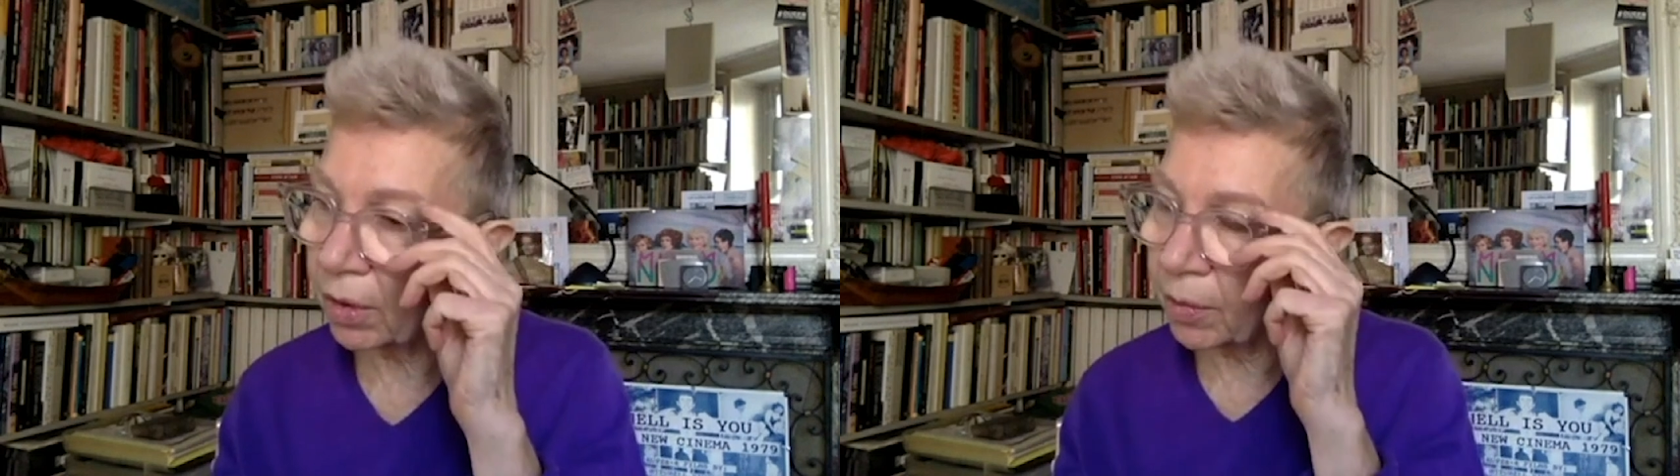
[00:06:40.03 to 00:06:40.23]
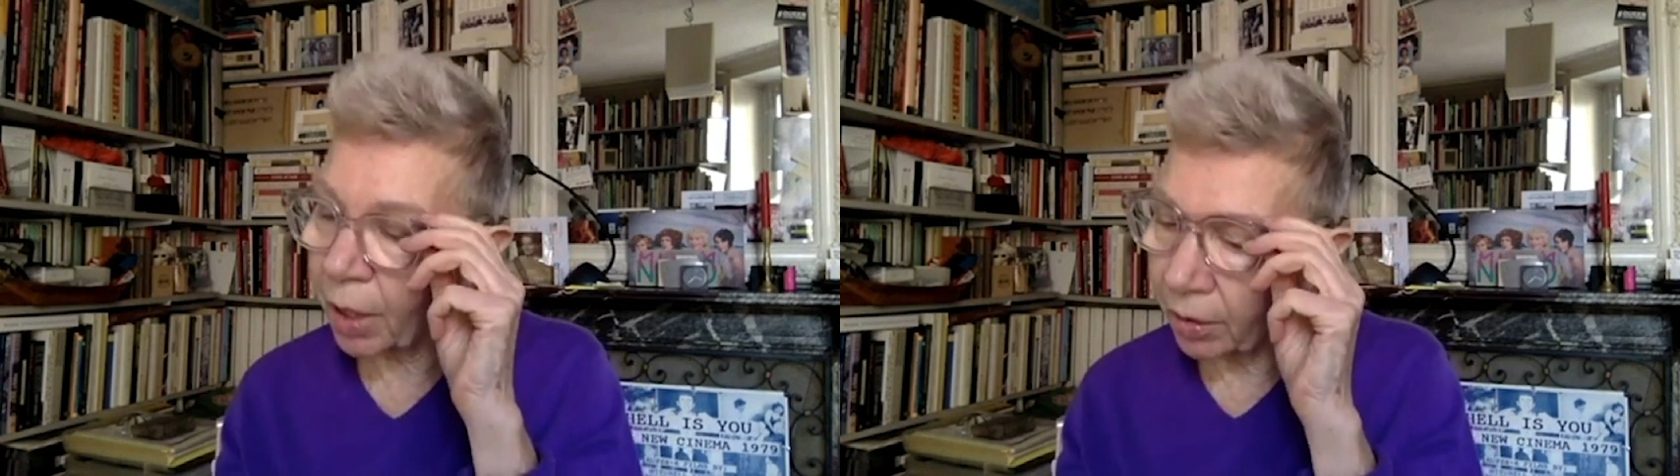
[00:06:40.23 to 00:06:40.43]

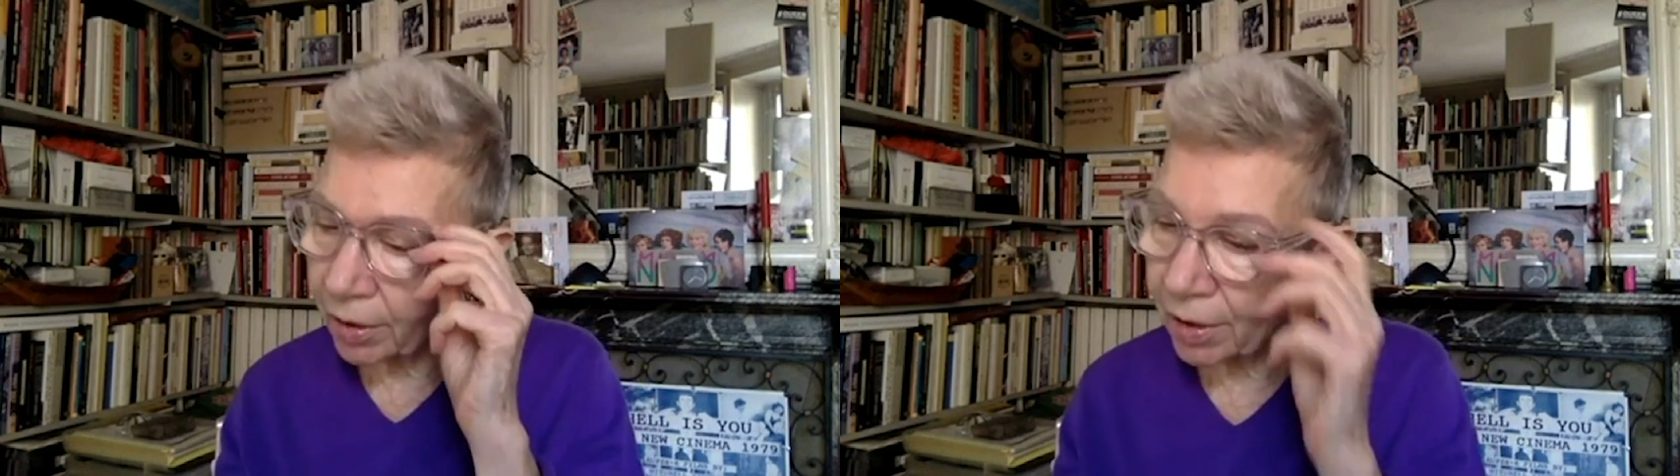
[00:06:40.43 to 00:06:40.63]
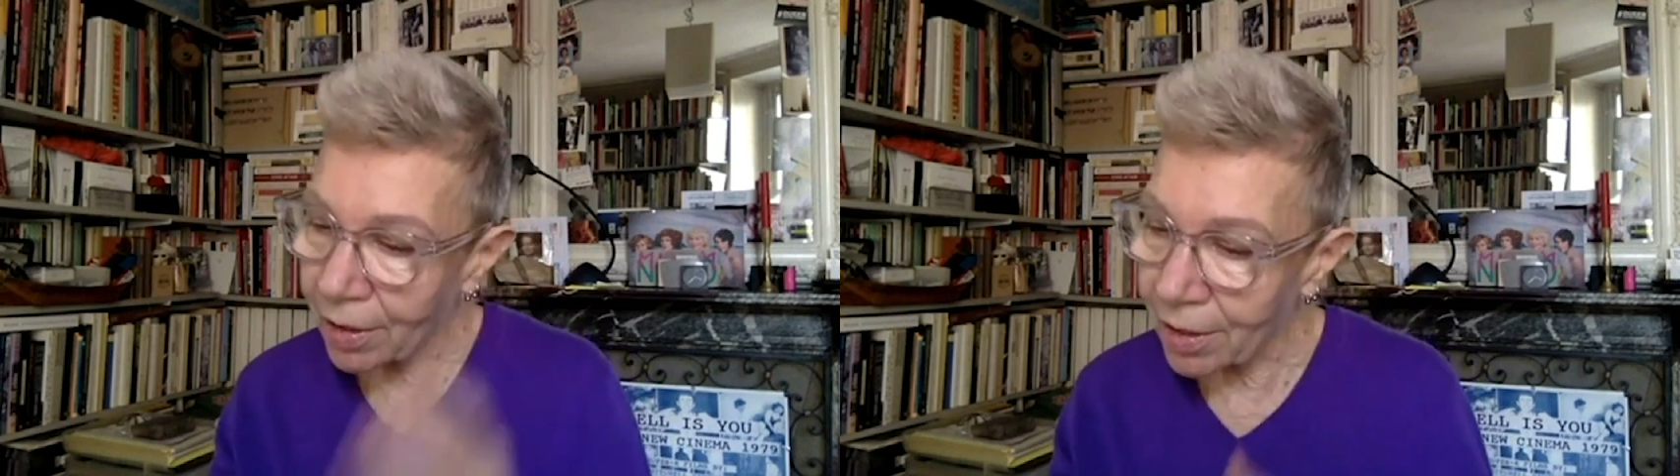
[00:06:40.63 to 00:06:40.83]

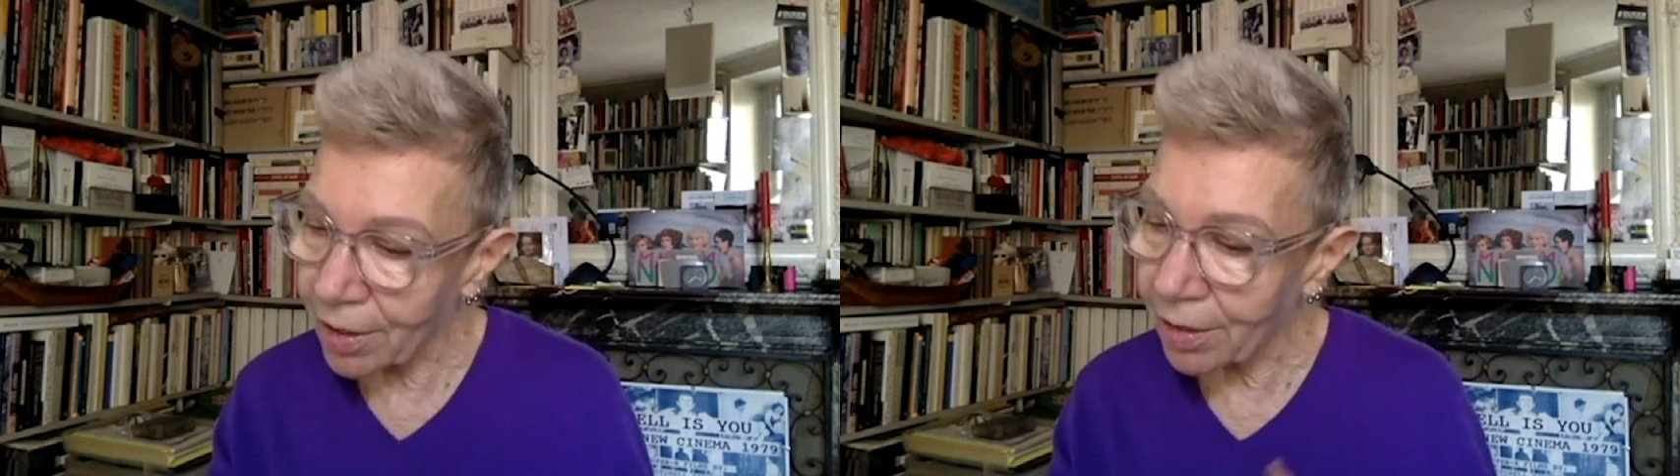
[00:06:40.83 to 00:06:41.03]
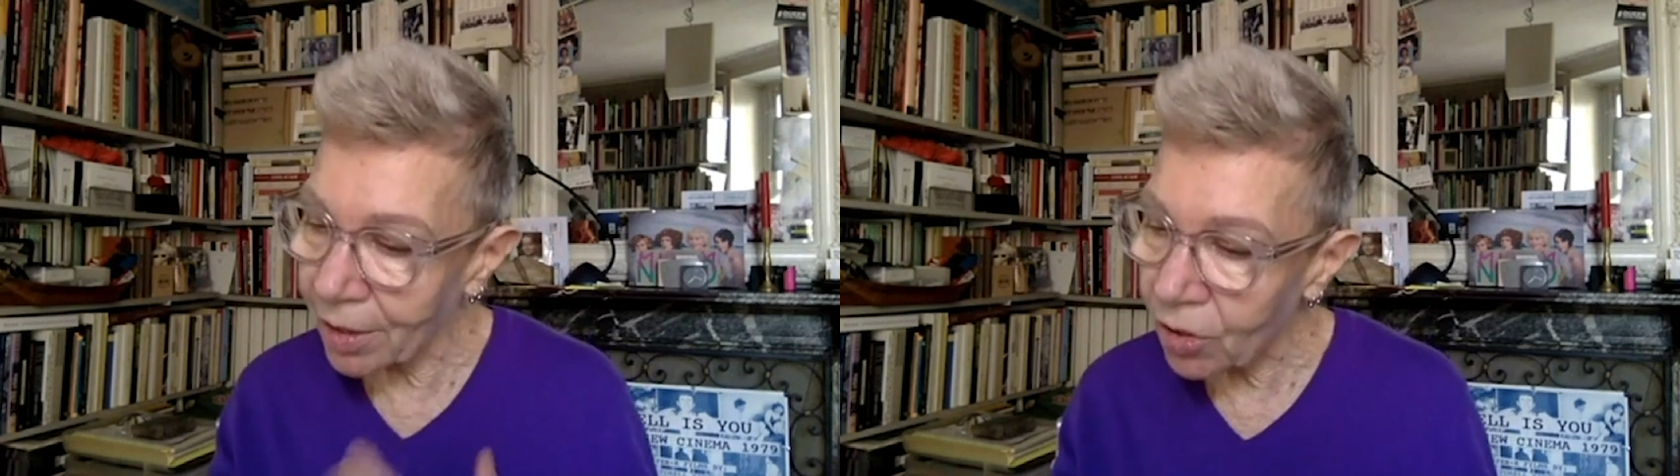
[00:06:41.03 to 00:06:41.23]
about
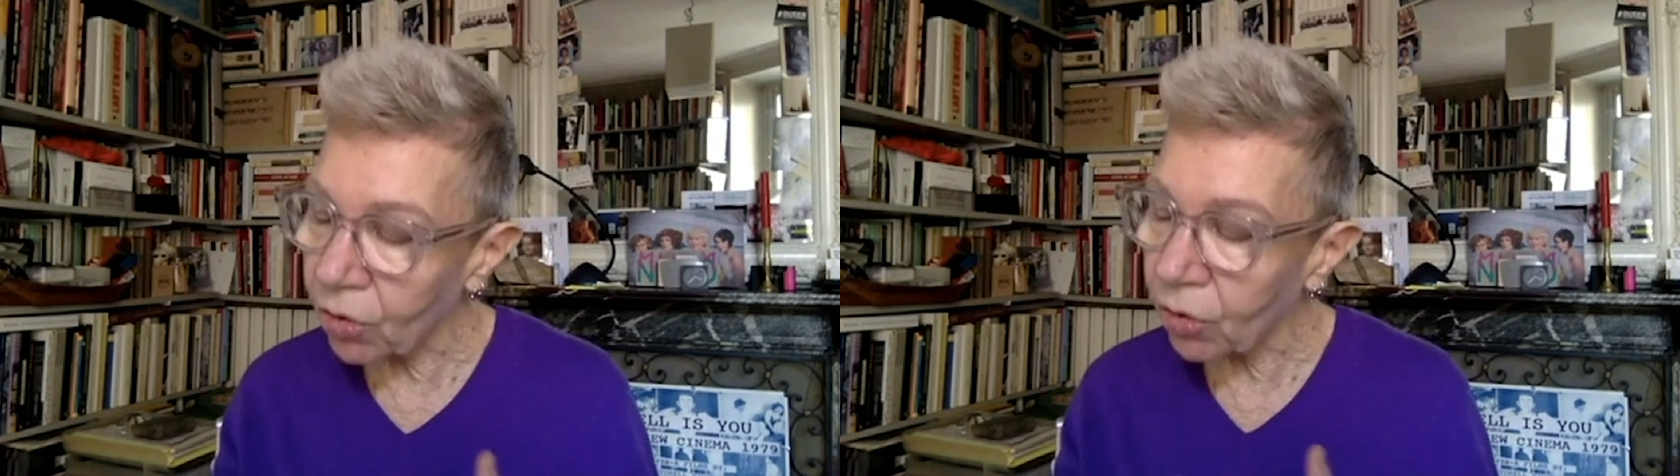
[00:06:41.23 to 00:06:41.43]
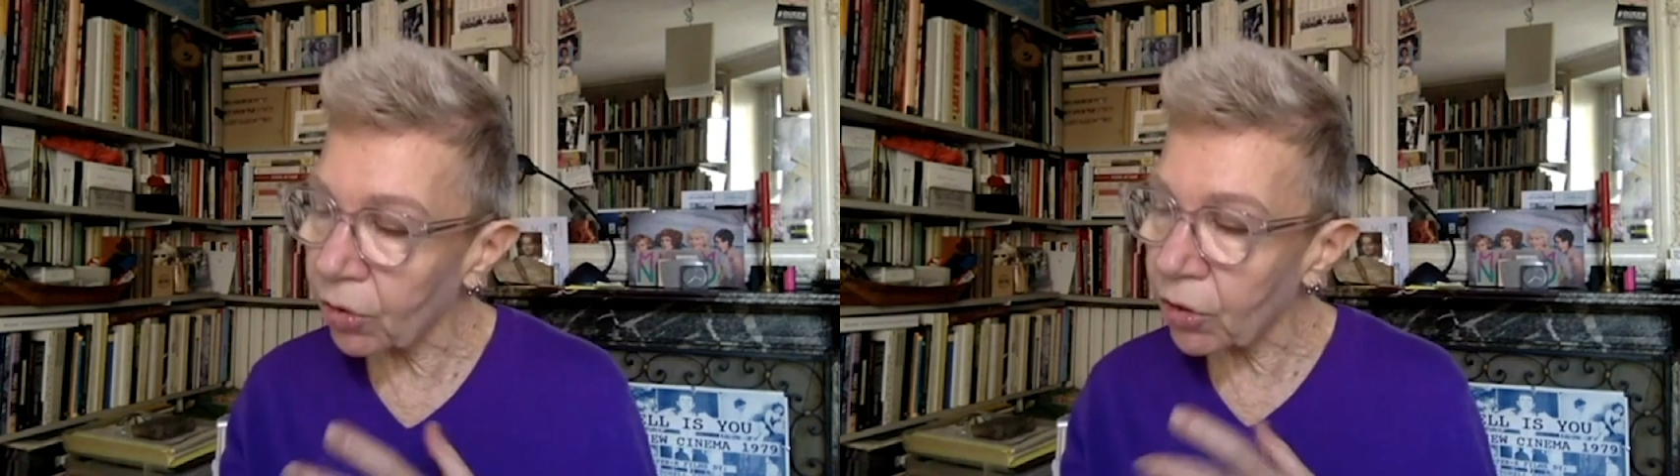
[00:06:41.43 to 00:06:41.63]
his
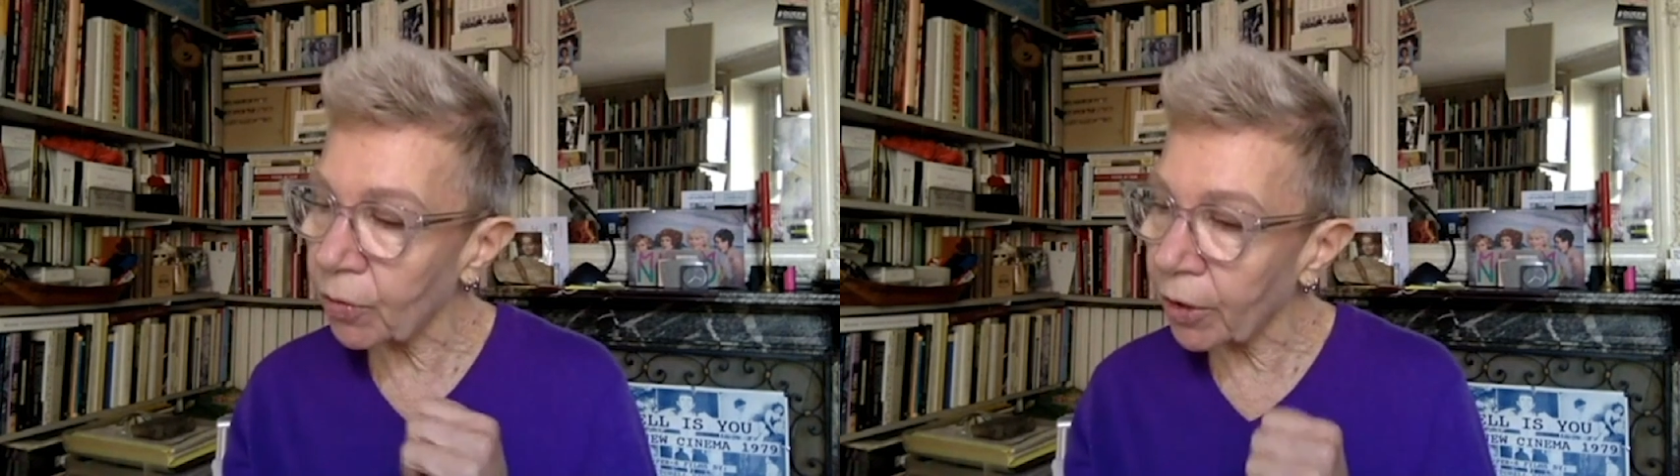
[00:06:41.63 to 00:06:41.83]
discourse